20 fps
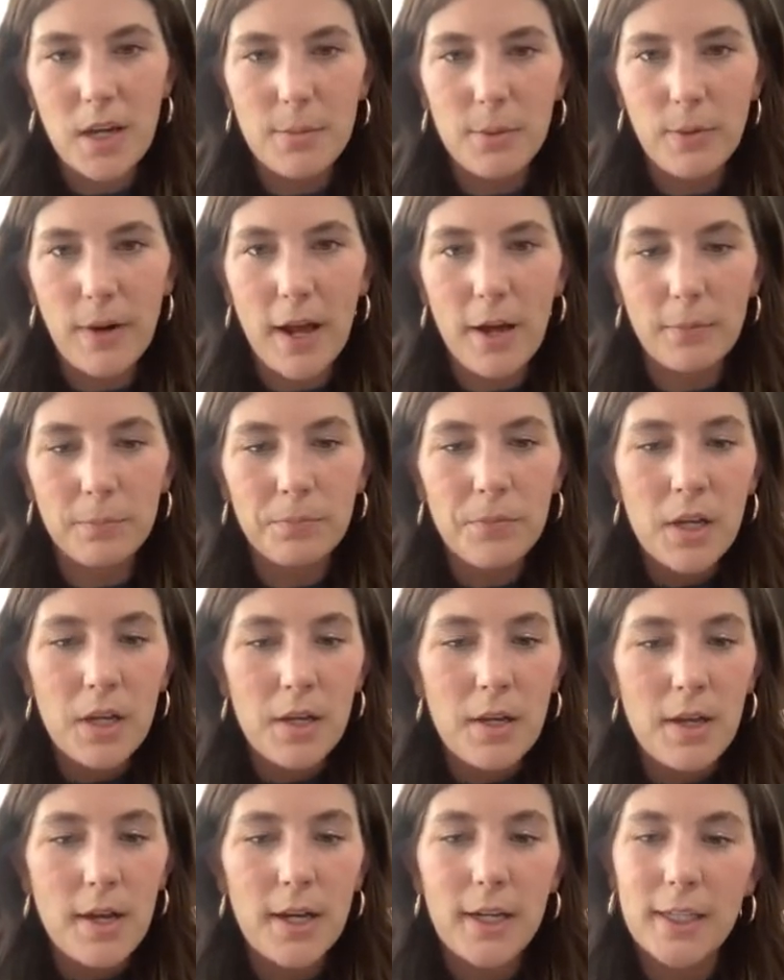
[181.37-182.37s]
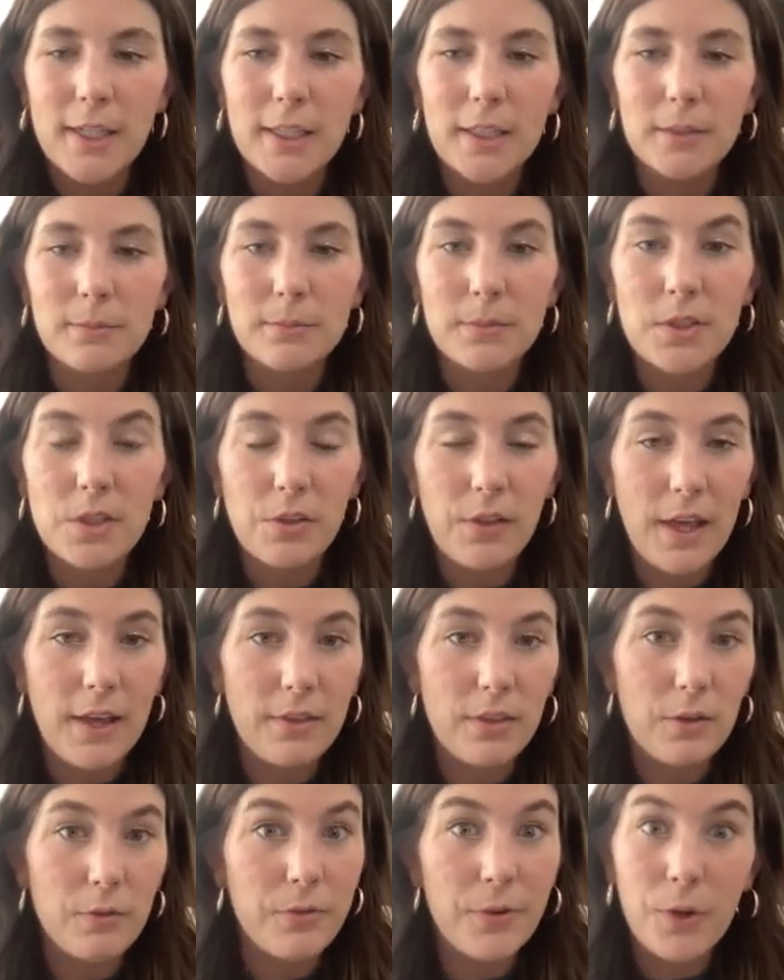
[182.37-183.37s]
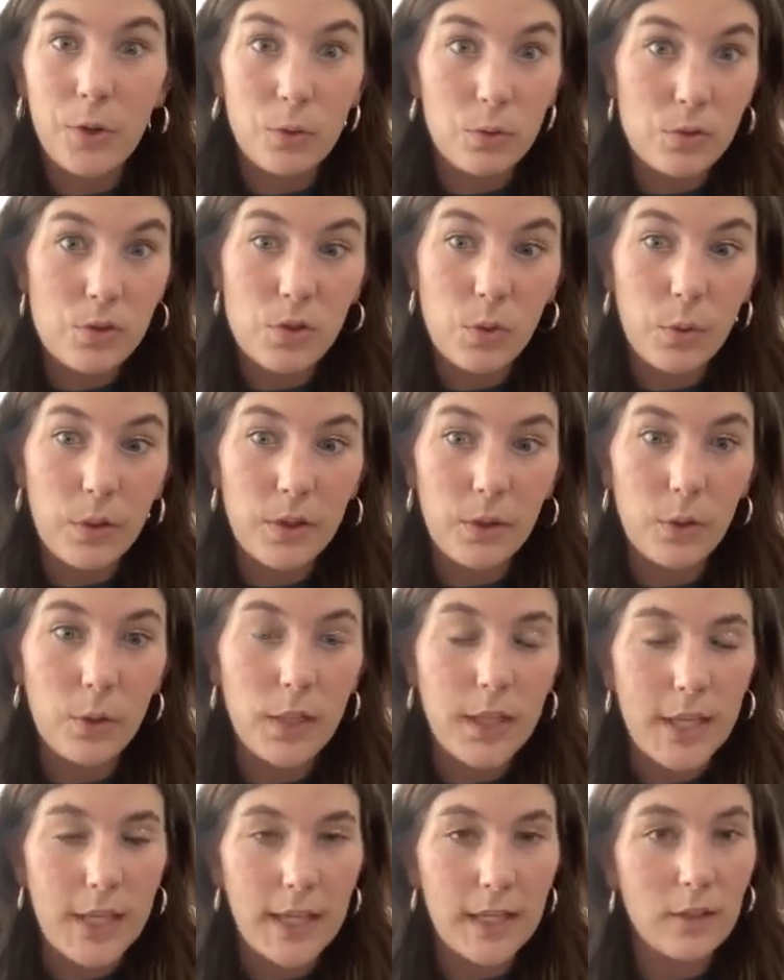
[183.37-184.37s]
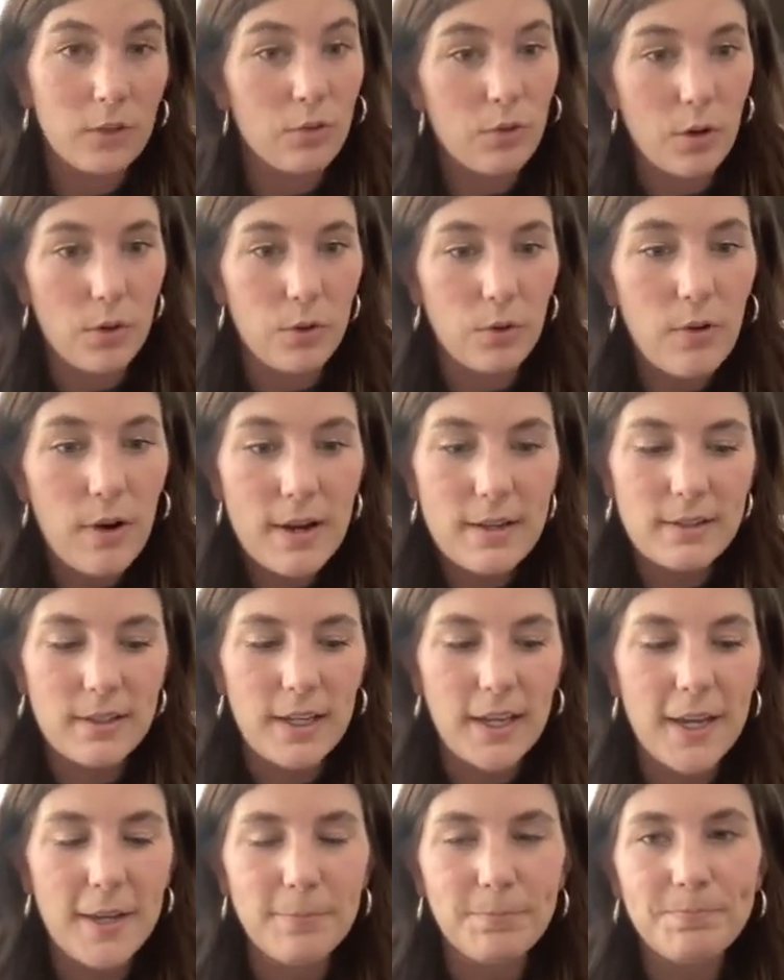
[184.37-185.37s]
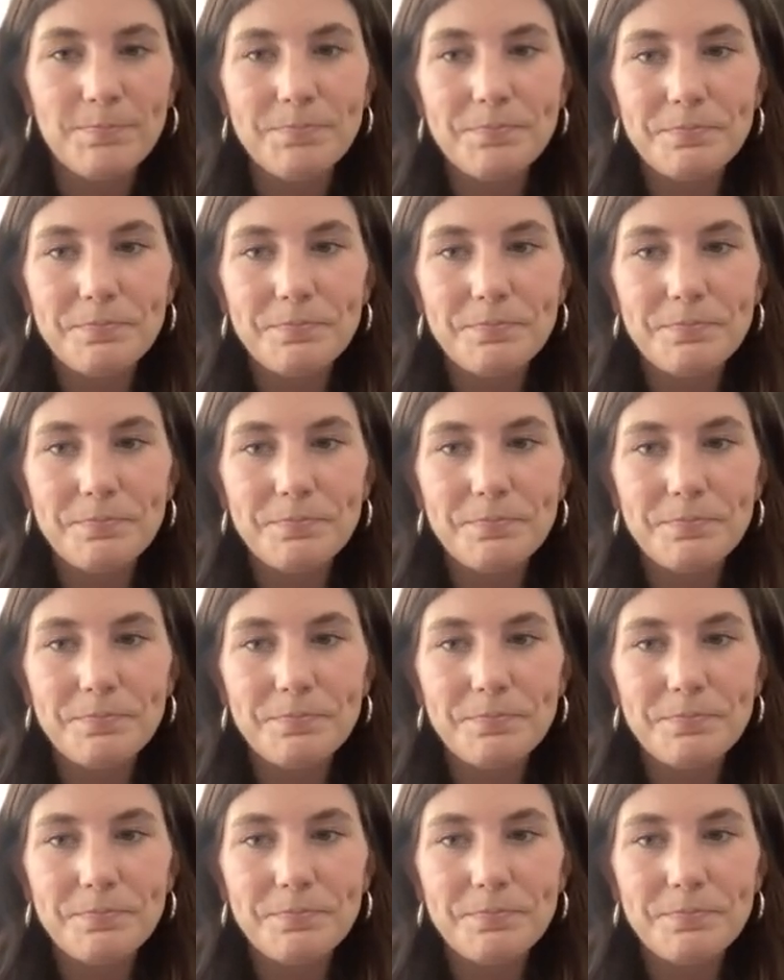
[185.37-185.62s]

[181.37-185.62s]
come around so that the fertile soil can grow the grass again.